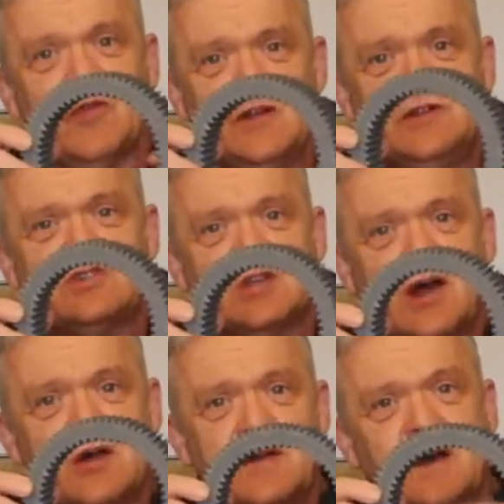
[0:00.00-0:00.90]
on the
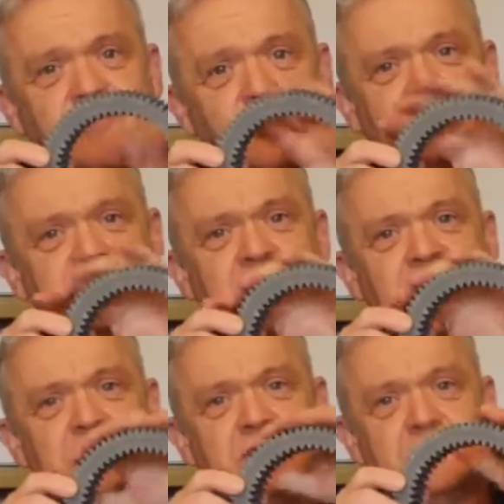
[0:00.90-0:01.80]
inside, I've also
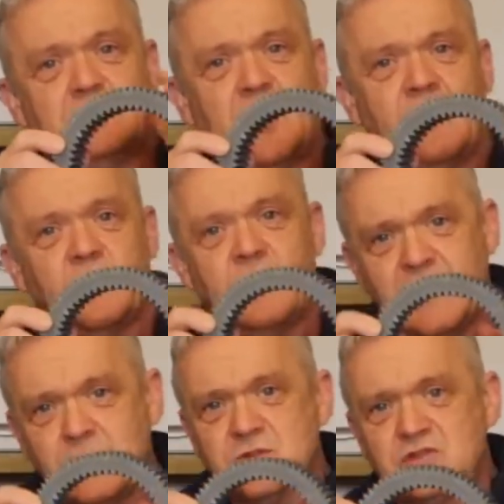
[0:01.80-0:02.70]
added them on
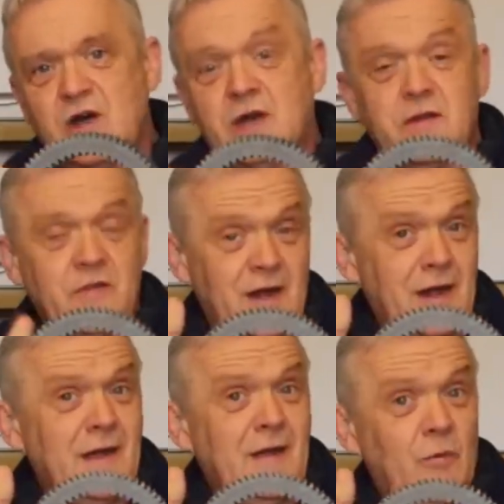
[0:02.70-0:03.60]
the outside, and
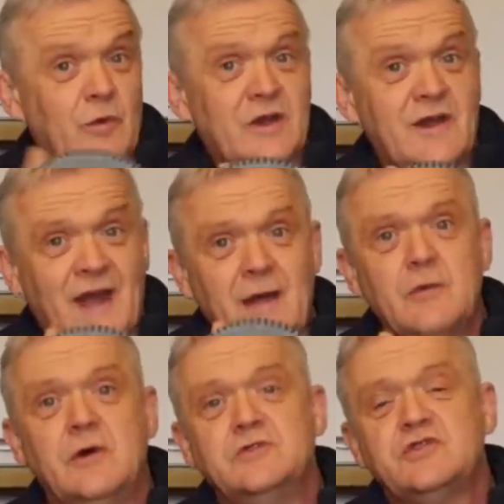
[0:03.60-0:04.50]
that will
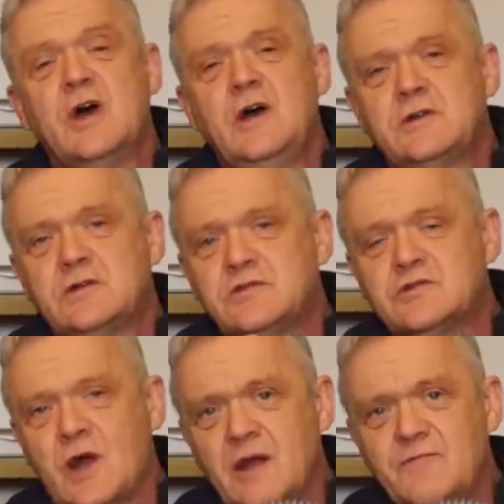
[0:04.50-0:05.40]
allow us to
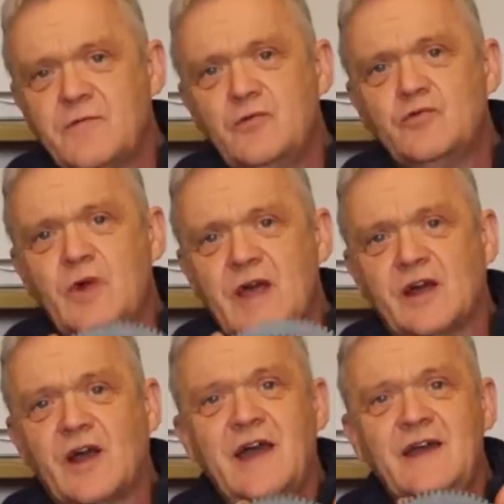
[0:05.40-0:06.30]
drive the
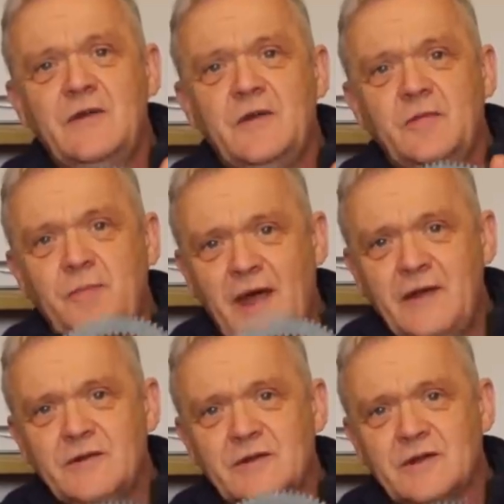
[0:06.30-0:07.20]
ring
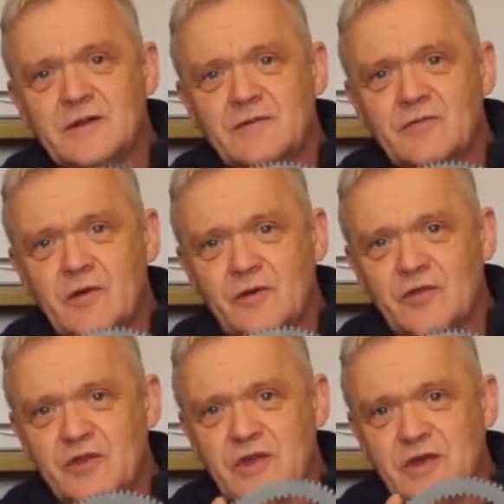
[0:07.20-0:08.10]
independently of the
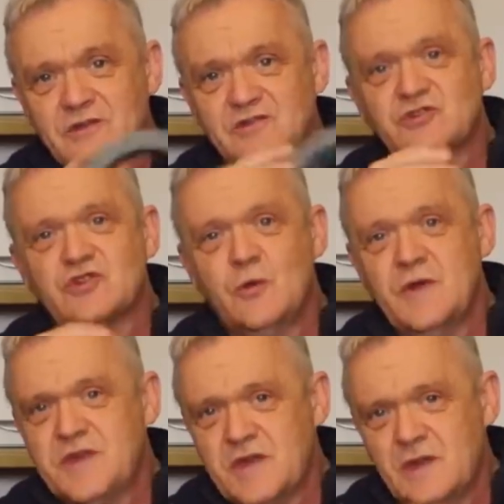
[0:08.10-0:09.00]
other gears, so
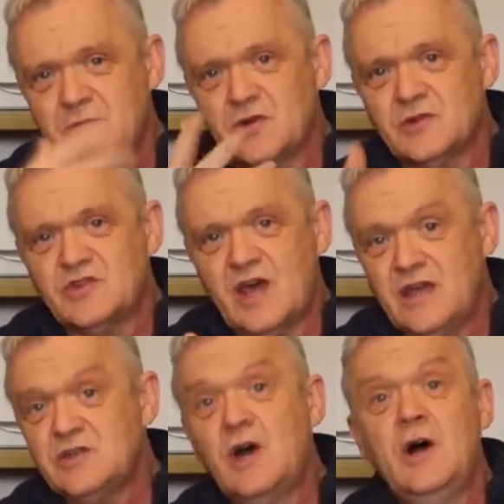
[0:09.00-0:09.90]
we can
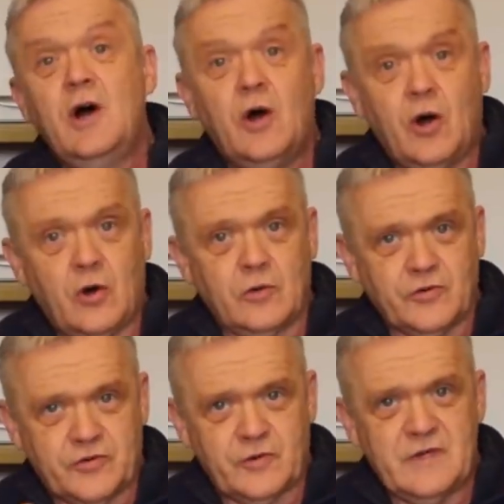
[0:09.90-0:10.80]
rotate
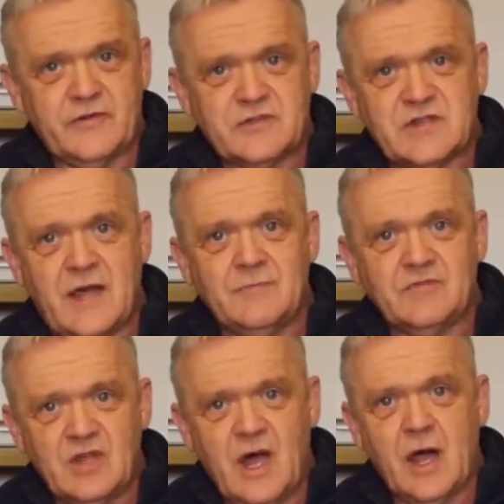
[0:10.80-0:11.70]
all three at the
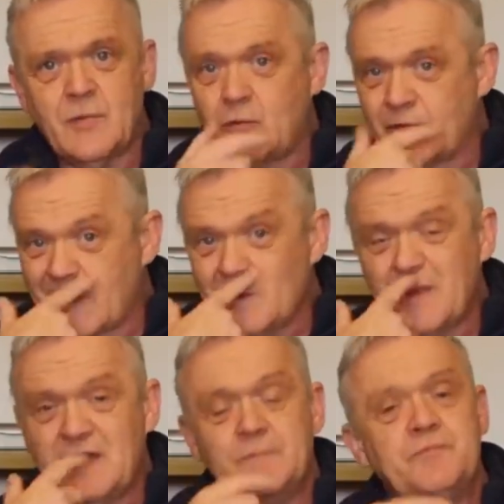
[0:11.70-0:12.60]
same time. And what
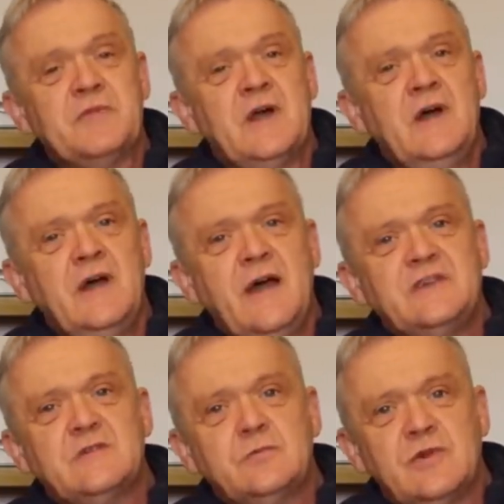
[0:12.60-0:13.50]
that'll mean
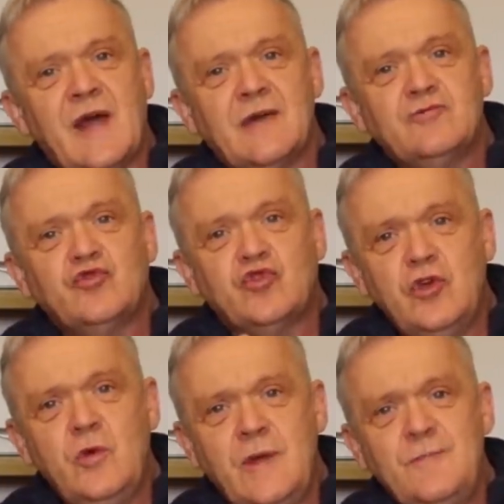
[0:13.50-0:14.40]
is that we'll have
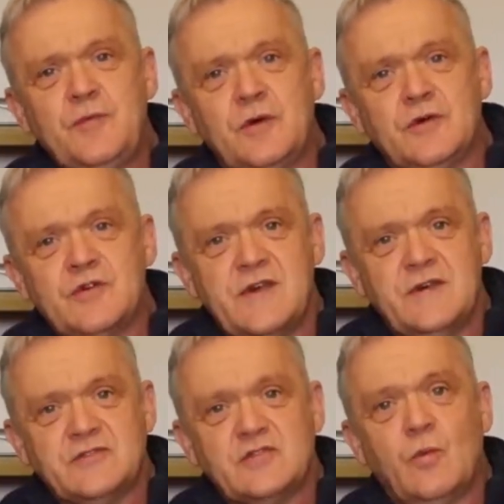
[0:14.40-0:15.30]
two input
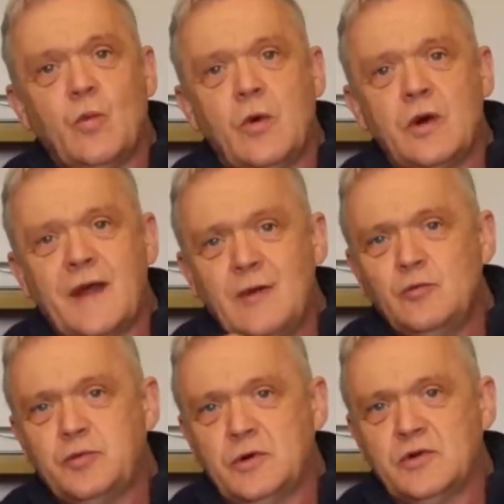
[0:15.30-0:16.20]
gears and one
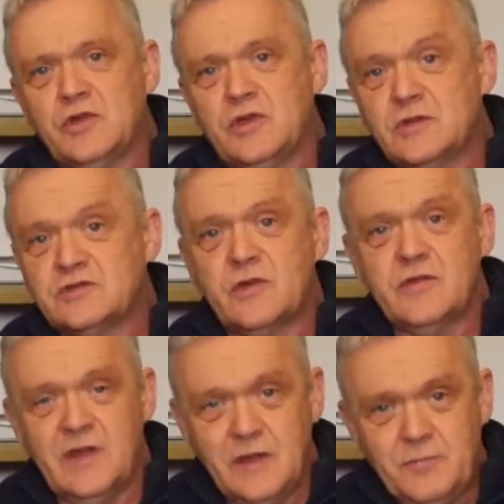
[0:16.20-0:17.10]
output gear,
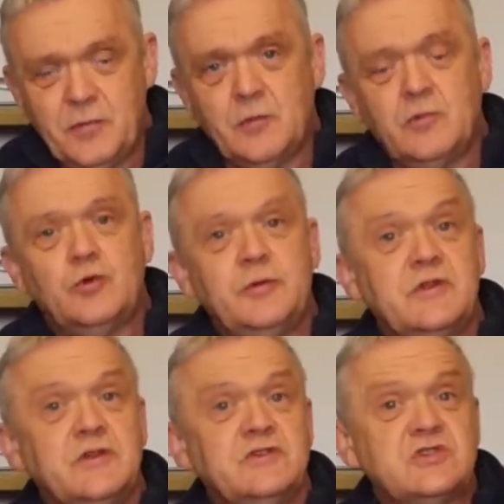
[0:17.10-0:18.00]
so the input will
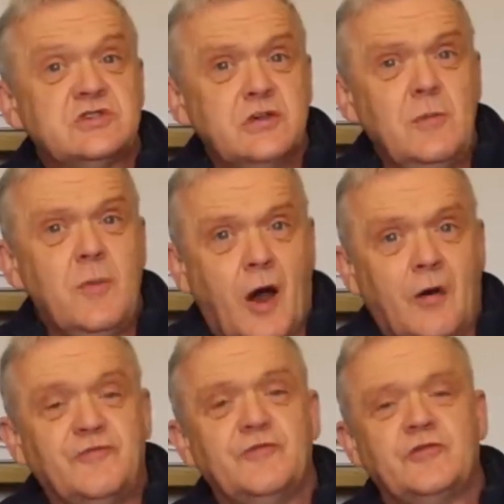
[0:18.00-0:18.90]
be the sum
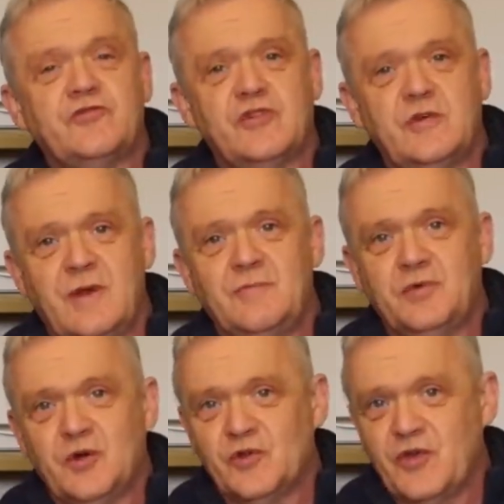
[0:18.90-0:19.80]
of the two
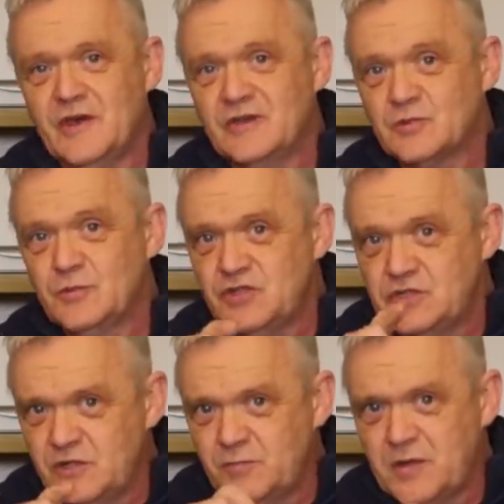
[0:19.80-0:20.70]
input gears, and we
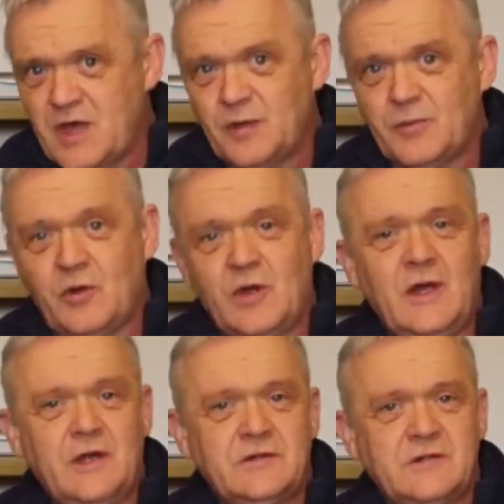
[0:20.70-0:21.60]
should be
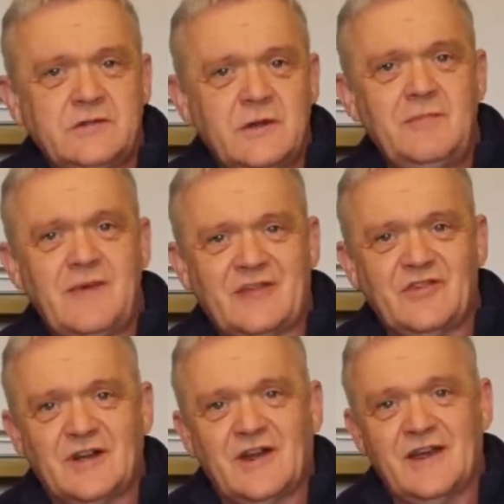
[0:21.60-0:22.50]
able to
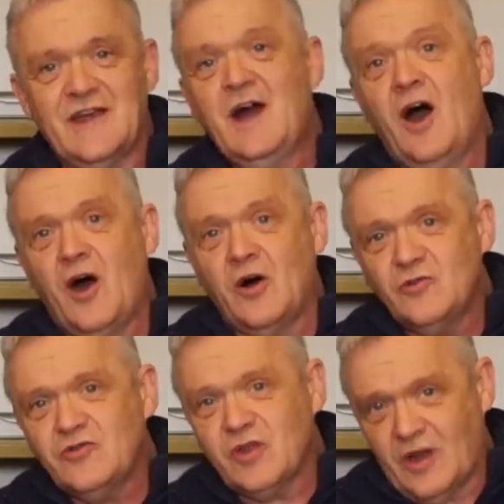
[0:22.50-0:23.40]
dramatically
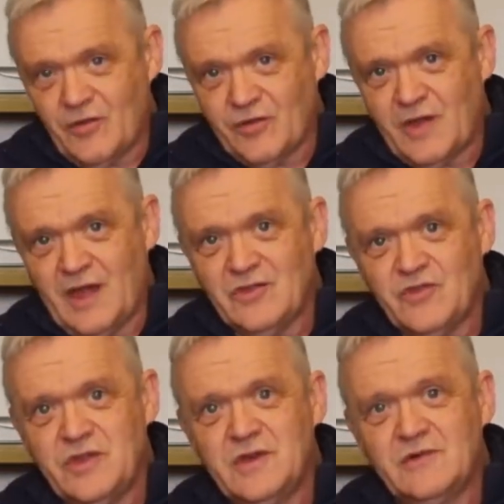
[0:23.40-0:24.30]
alter
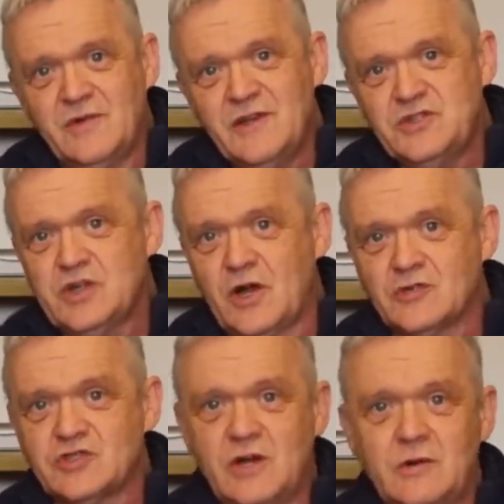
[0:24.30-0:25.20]
that gear
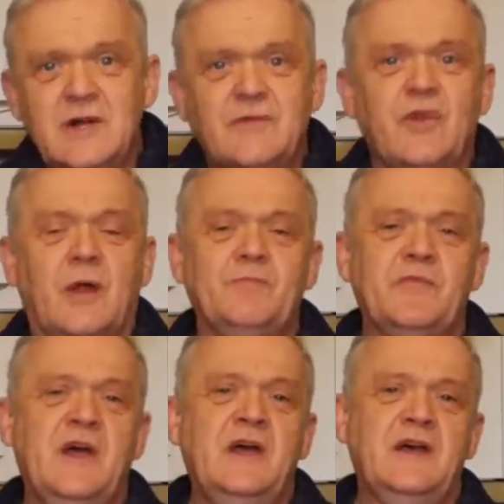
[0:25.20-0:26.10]
ratio. So what I've
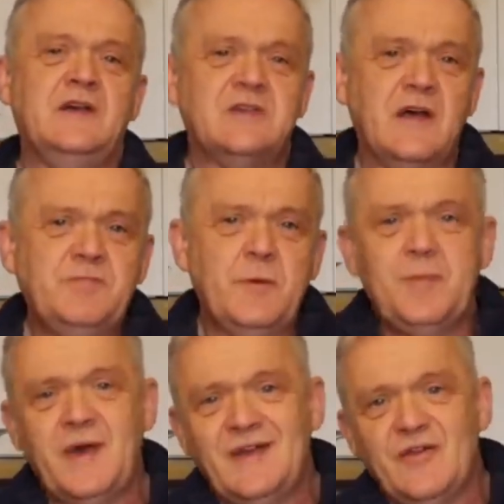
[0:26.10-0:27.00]
done is I
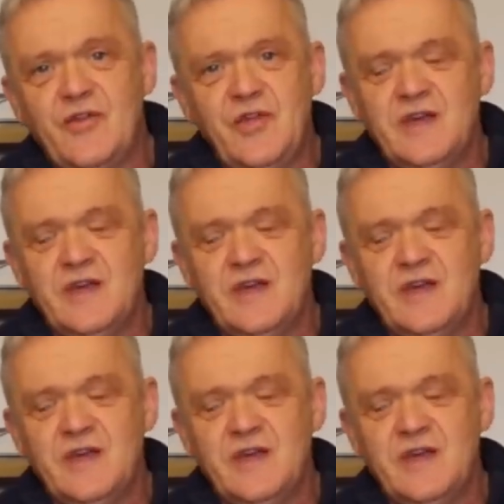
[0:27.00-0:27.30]
prepared